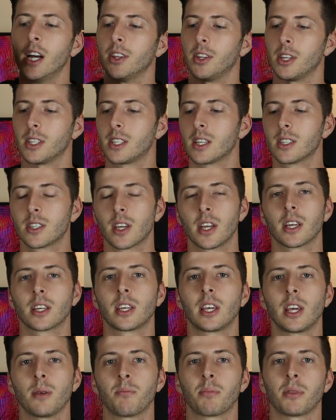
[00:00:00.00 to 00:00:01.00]
This is going to
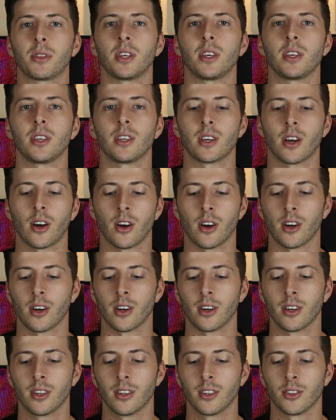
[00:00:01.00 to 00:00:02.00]
keep
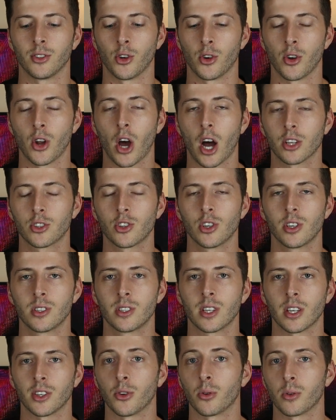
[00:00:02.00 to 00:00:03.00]
the your
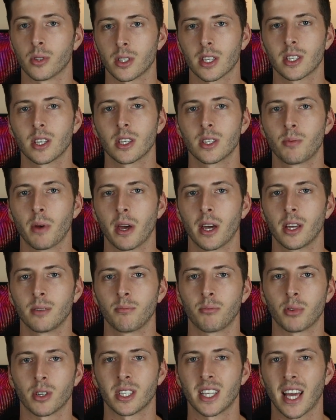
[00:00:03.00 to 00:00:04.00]
notches and your resistance
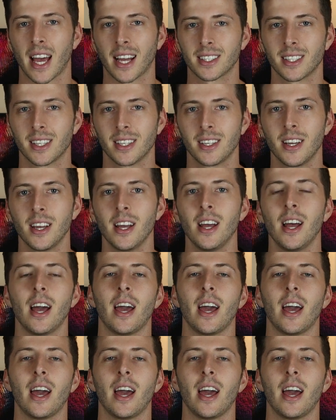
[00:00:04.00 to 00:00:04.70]
band protected